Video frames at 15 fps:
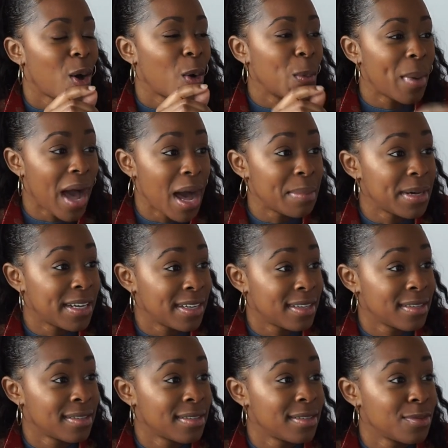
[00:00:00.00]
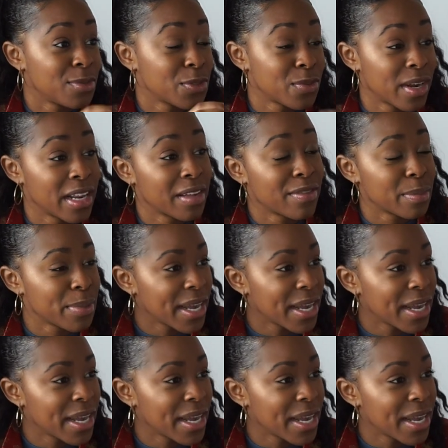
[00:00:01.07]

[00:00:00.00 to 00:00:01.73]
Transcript: Obama was running for